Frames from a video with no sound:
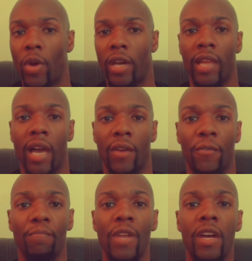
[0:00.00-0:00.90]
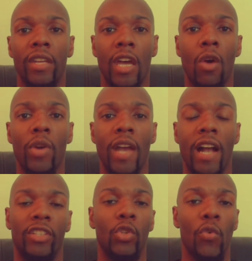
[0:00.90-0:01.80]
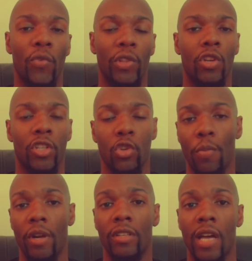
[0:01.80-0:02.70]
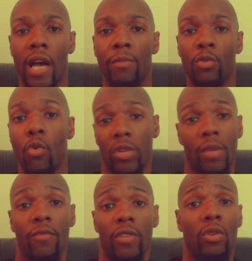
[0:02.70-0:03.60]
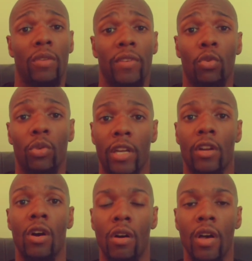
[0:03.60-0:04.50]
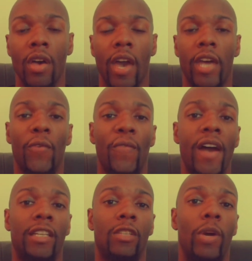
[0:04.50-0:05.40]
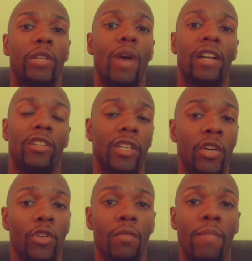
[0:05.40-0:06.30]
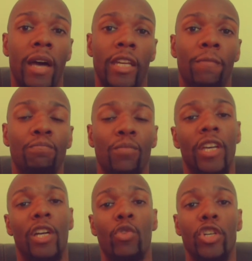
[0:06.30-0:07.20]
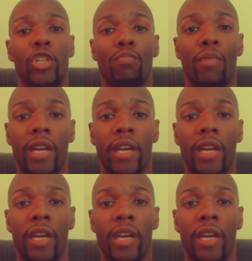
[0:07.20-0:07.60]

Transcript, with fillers: it was a way of life. Now we actually do it for a short period of time, or oh, some of us don't even do it at all. And the fastest way to actually heal your body, increase your